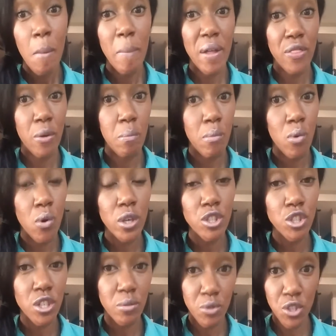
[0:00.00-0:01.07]
But the more
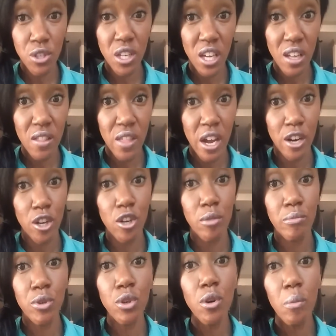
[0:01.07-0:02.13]
trips you get that are
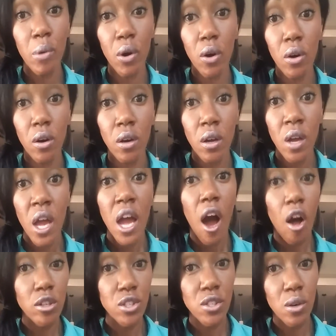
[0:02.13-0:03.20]
commutable,
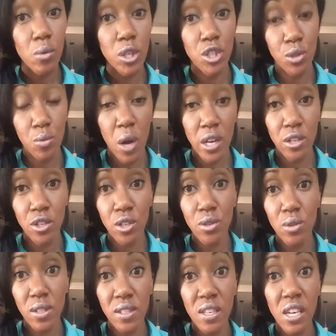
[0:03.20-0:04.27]
also what you want to
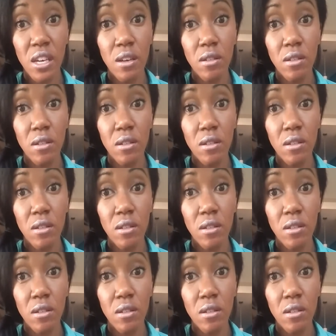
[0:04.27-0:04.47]
do is